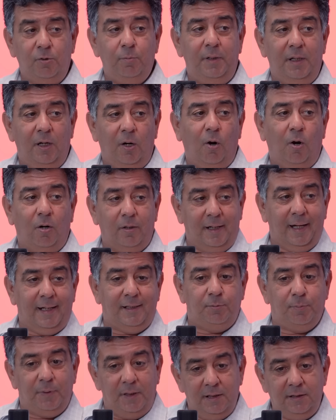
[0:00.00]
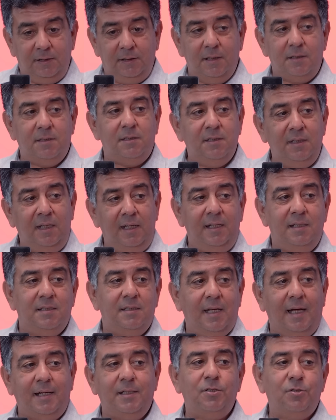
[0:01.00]
to be a hot hatch, but it just
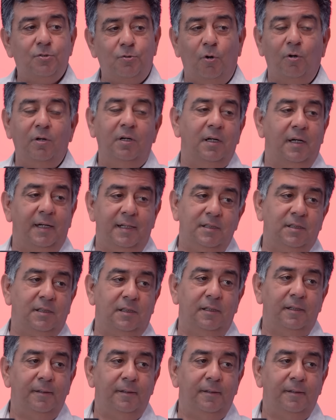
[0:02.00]
needs that stronger engine.